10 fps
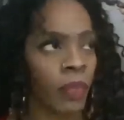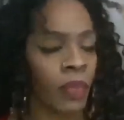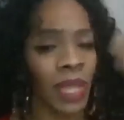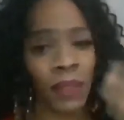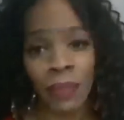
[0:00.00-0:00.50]

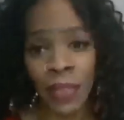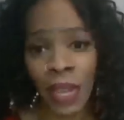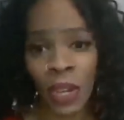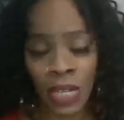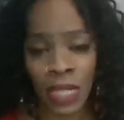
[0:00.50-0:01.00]
if
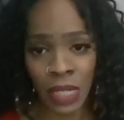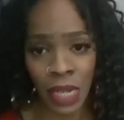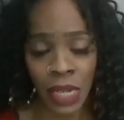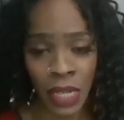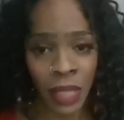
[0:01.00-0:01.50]
there is
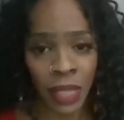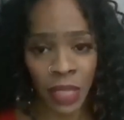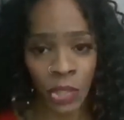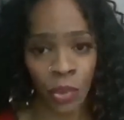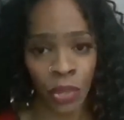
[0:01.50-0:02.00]
anything
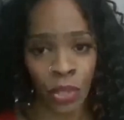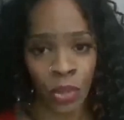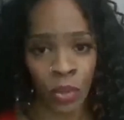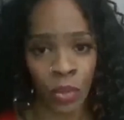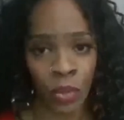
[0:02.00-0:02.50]
that you can
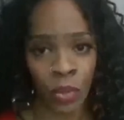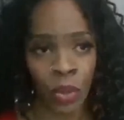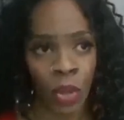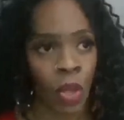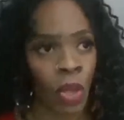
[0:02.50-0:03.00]
do,
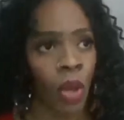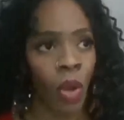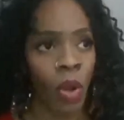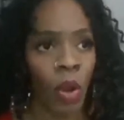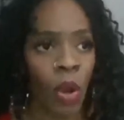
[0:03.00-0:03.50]

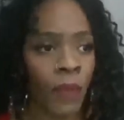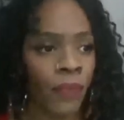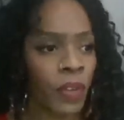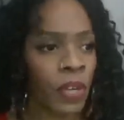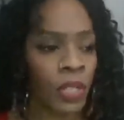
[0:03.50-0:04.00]

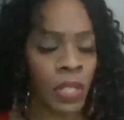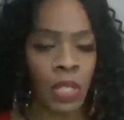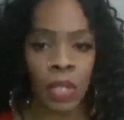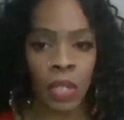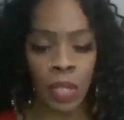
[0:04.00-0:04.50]
offer
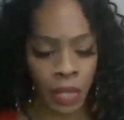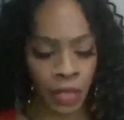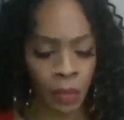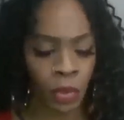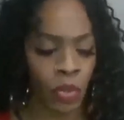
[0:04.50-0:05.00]
to cook
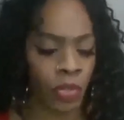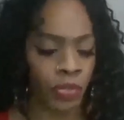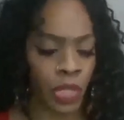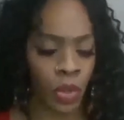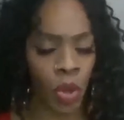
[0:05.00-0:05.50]
them
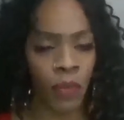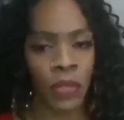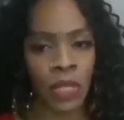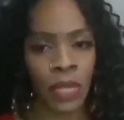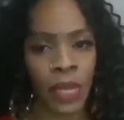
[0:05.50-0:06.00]
groceries, offer
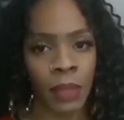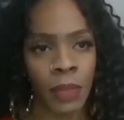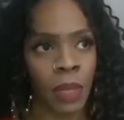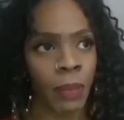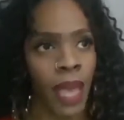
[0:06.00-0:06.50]
to get them
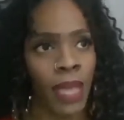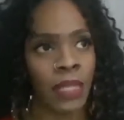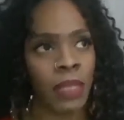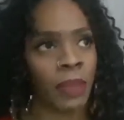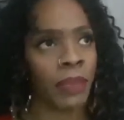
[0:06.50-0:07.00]
some,
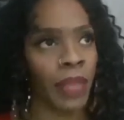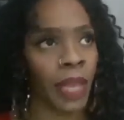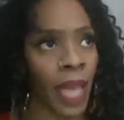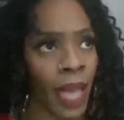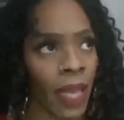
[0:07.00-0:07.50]
ask them if
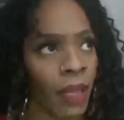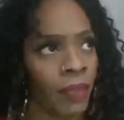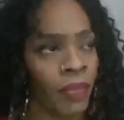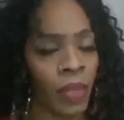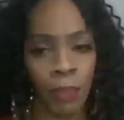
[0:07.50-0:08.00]
they
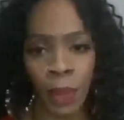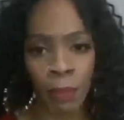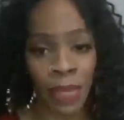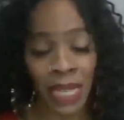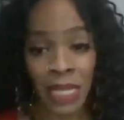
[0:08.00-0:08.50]
have the
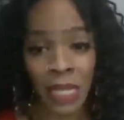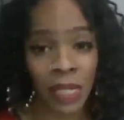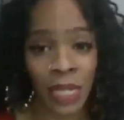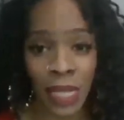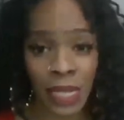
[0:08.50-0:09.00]
basic
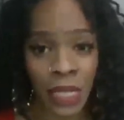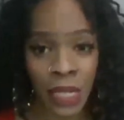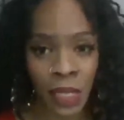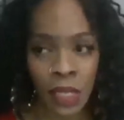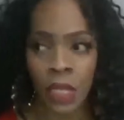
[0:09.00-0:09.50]

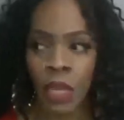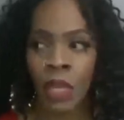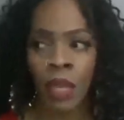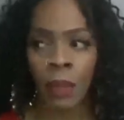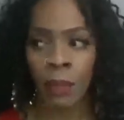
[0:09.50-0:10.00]
necessities.
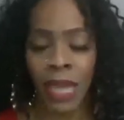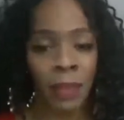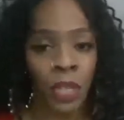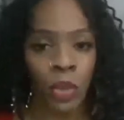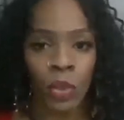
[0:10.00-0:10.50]

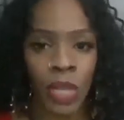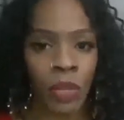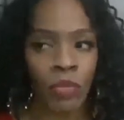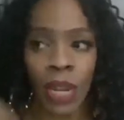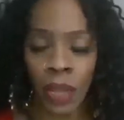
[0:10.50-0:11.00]
Maybe you
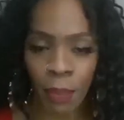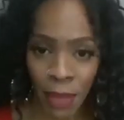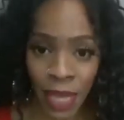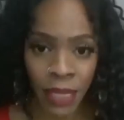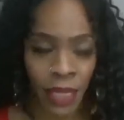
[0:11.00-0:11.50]
can
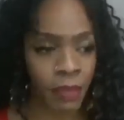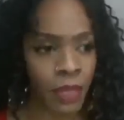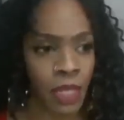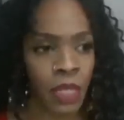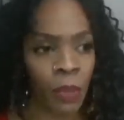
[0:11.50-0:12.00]
recommend them
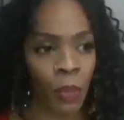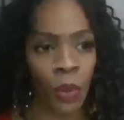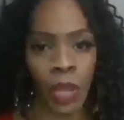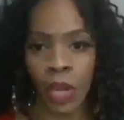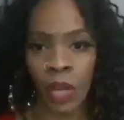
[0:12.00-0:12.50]
to
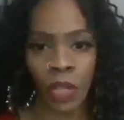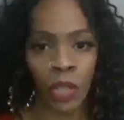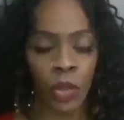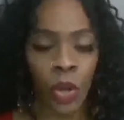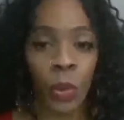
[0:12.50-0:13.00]
somewhere,
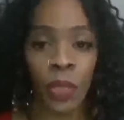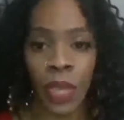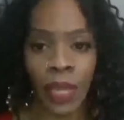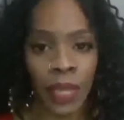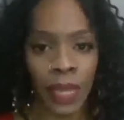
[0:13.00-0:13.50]
where
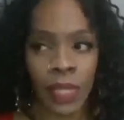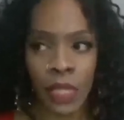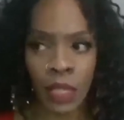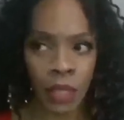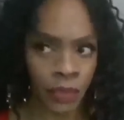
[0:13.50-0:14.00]
they can get
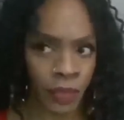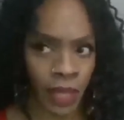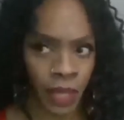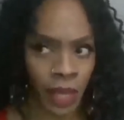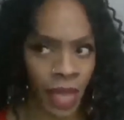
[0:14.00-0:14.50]
stuff.
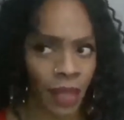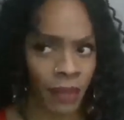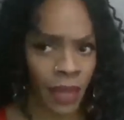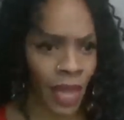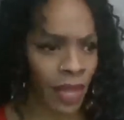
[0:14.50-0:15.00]
Like,
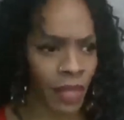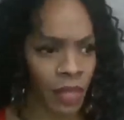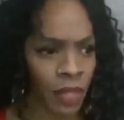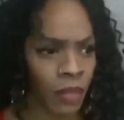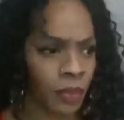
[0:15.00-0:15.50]
I've
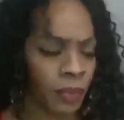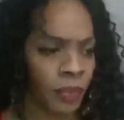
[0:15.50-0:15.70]
gotten